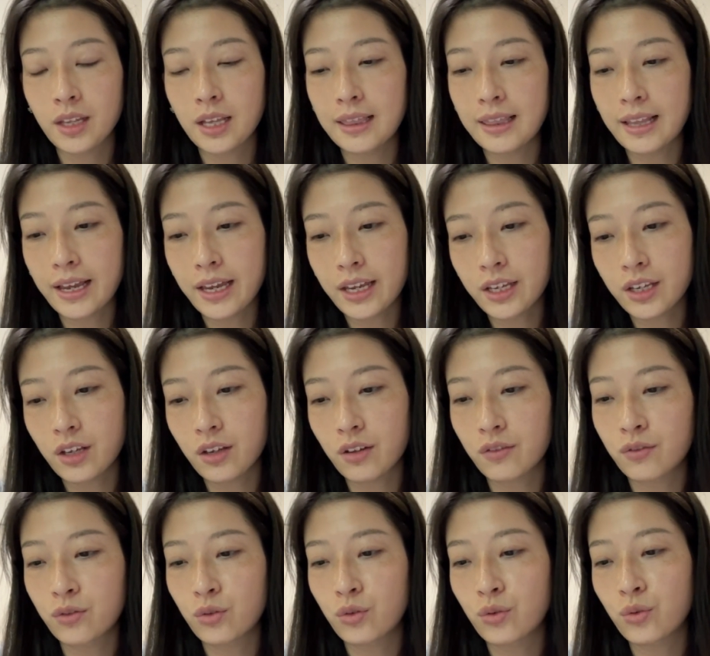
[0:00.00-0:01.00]
Lack
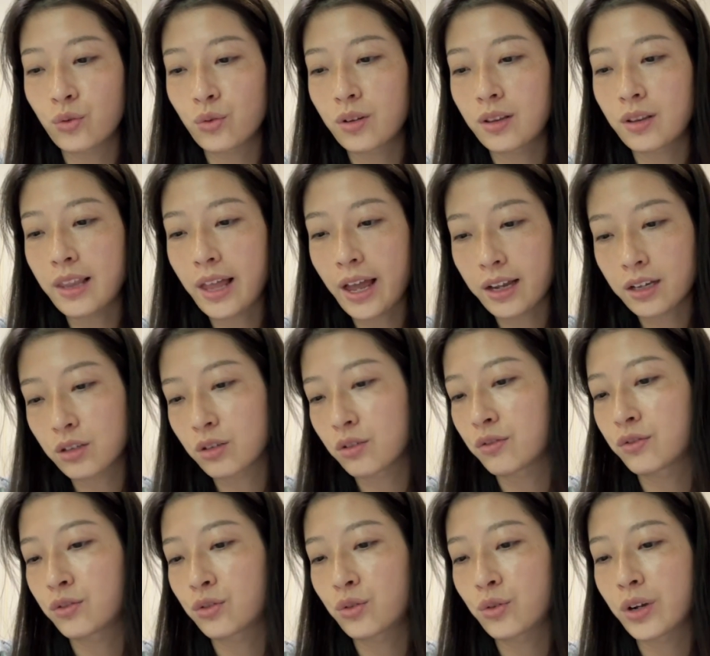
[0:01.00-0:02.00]
of
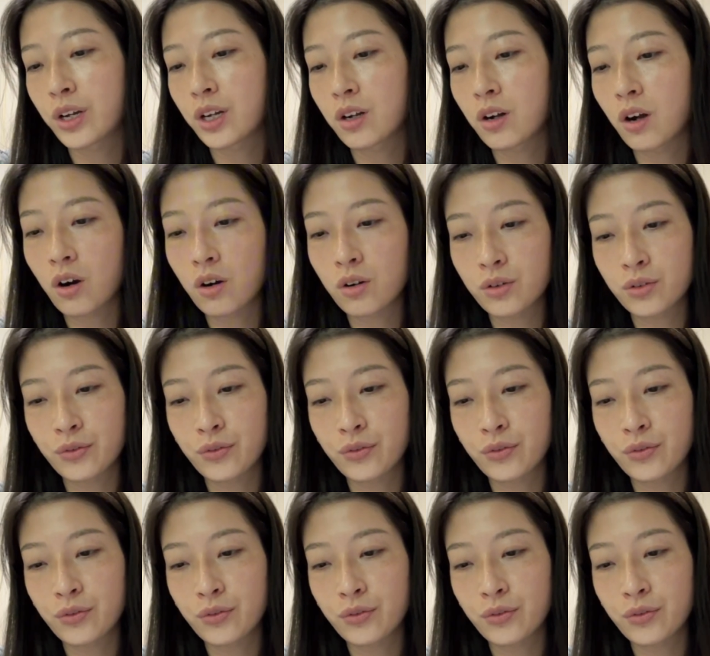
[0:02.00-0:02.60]
regard